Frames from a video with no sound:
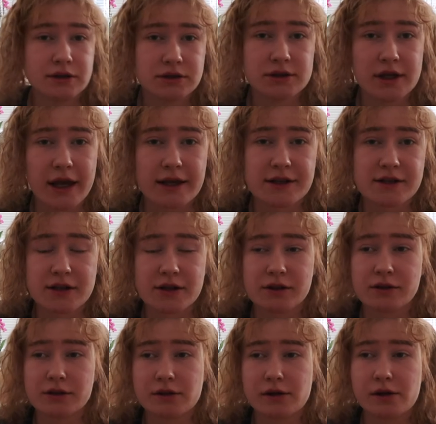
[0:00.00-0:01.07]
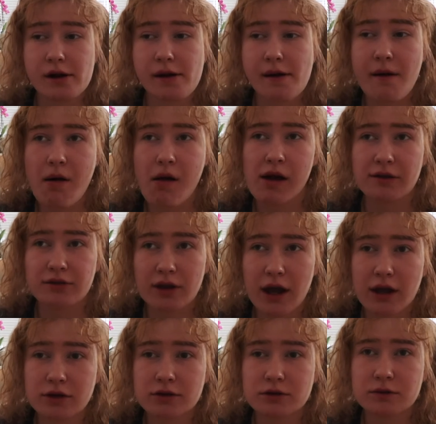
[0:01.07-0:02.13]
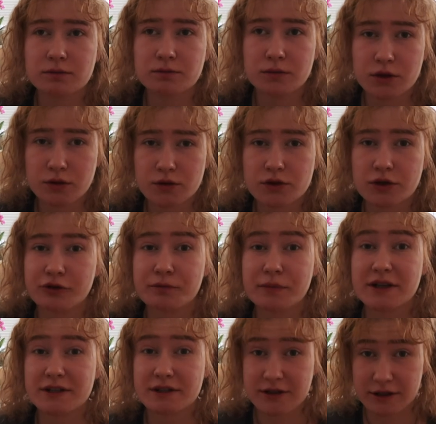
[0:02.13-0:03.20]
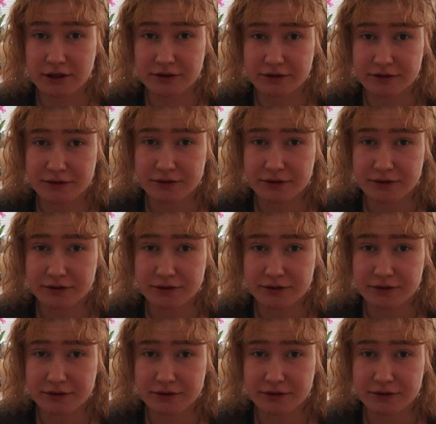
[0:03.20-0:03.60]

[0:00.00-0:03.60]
Okay, so I've tackled most of my stuff,